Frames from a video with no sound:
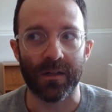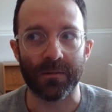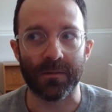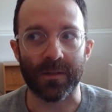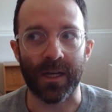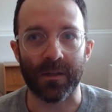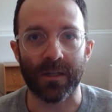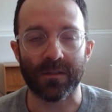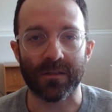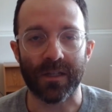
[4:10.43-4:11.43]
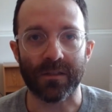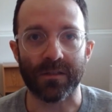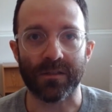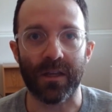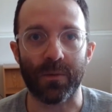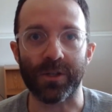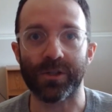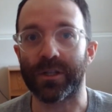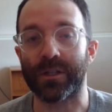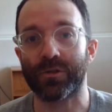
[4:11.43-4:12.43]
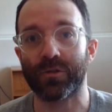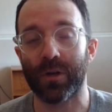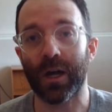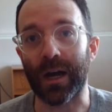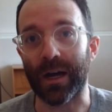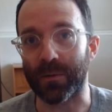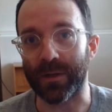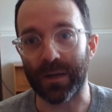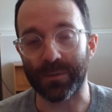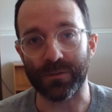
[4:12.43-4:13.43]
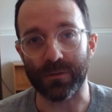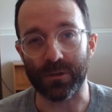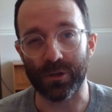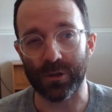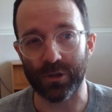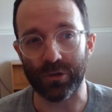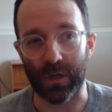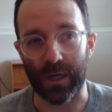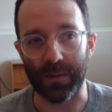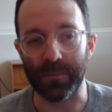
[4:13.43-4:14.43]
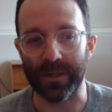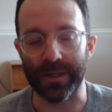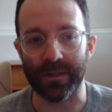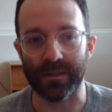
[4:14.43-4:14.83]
Now, that's not to say we shouldn't try. We absolutely should try, but